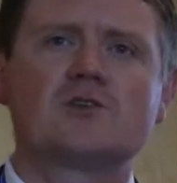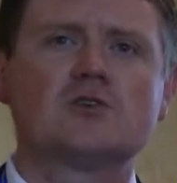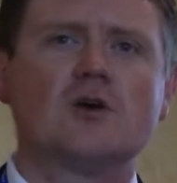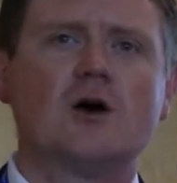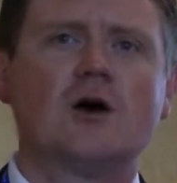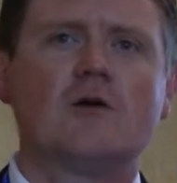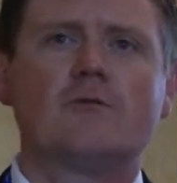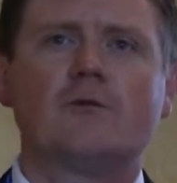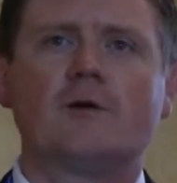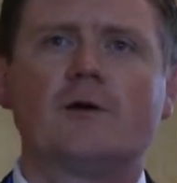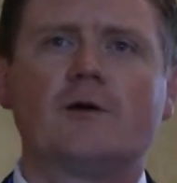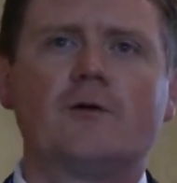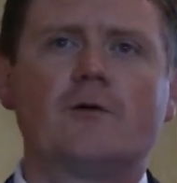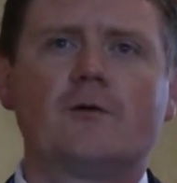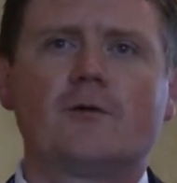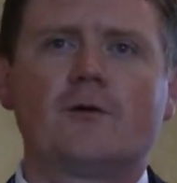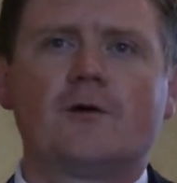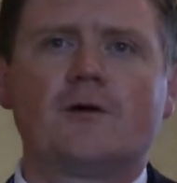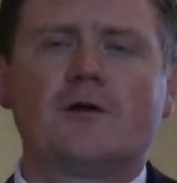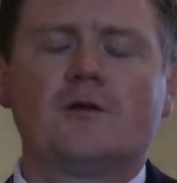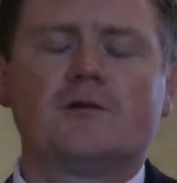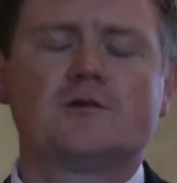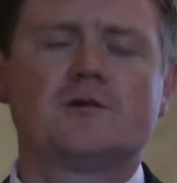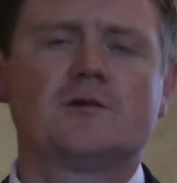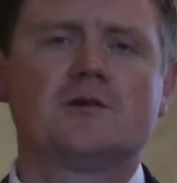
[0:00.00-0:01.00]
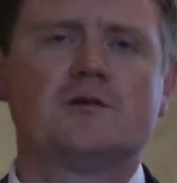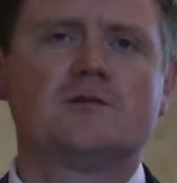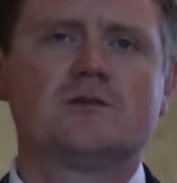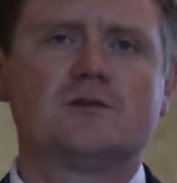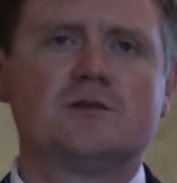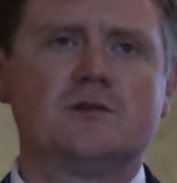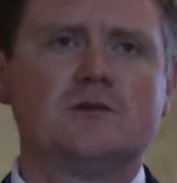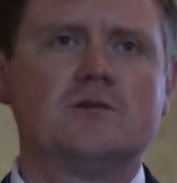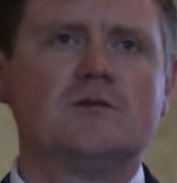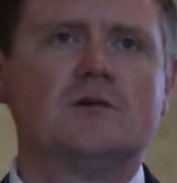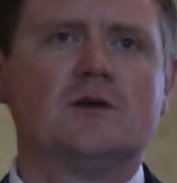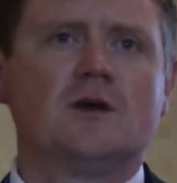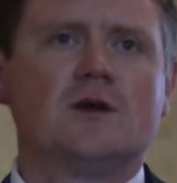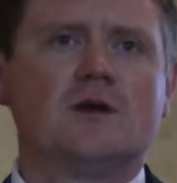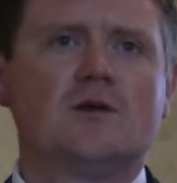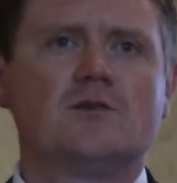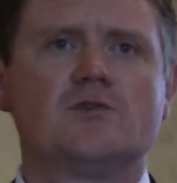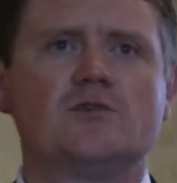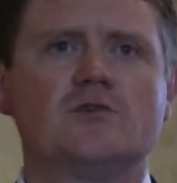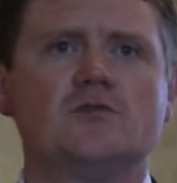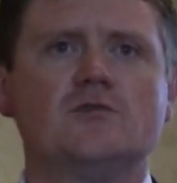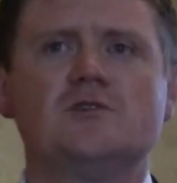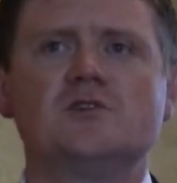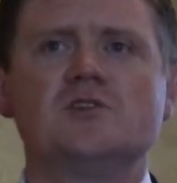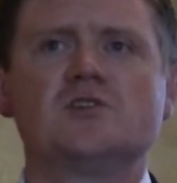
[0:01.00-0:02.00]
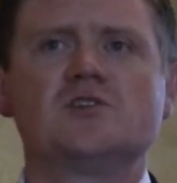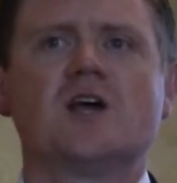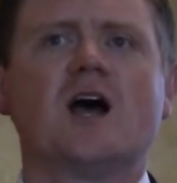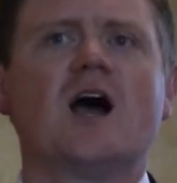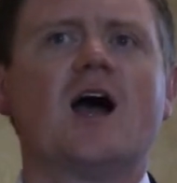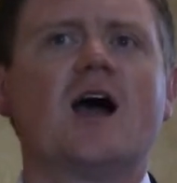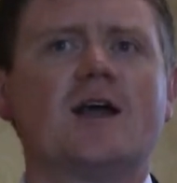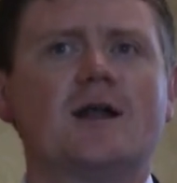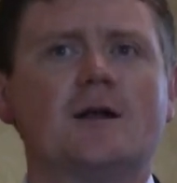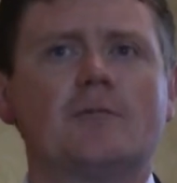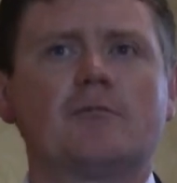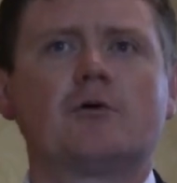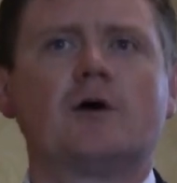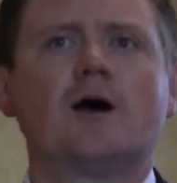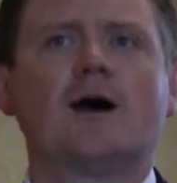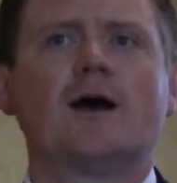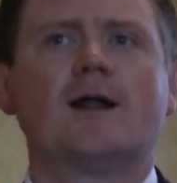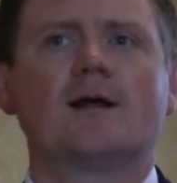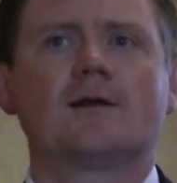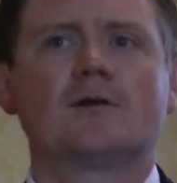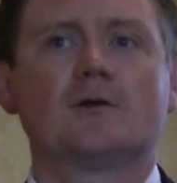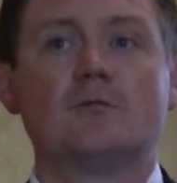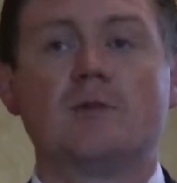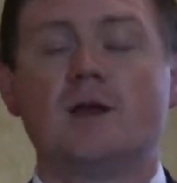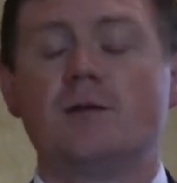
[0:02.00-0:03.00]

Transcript: software in order to design a product.